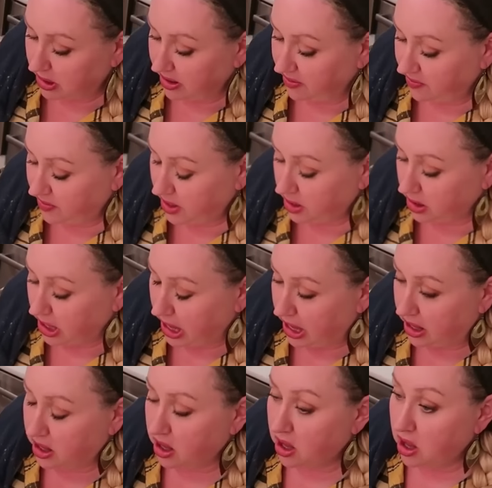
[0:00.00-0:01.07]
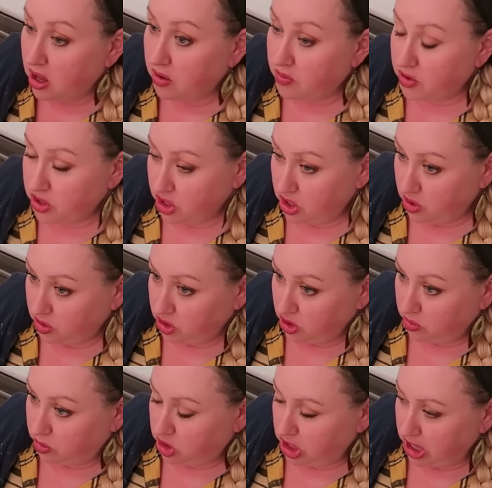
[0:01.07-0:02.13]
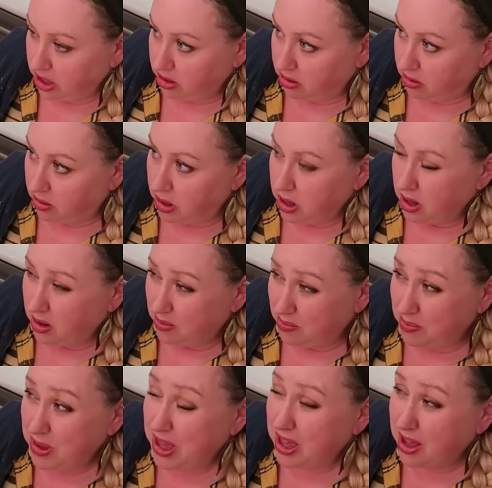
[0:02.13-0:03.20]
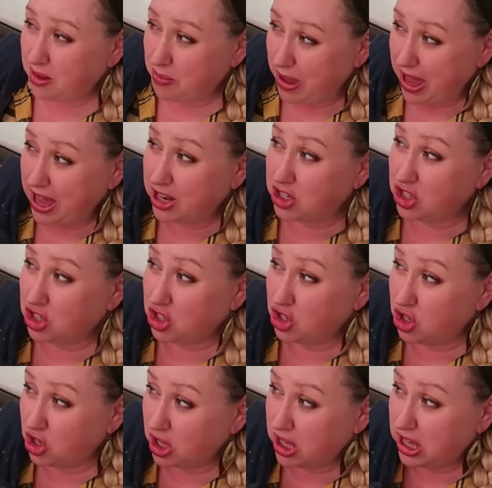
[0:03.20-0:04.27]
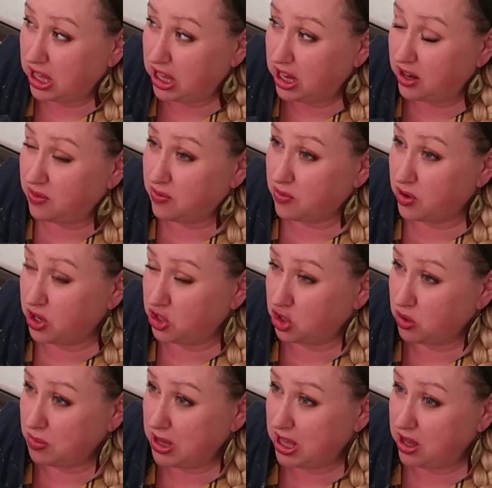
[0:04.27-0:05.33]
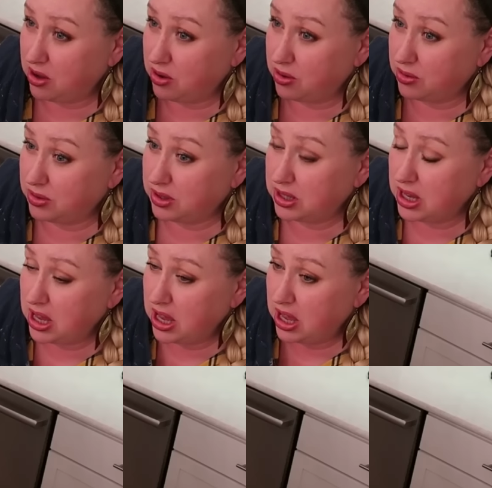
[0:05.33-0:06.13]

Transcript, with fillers: but I feel like for the YouTube channel, big batch cooking, freezer meals.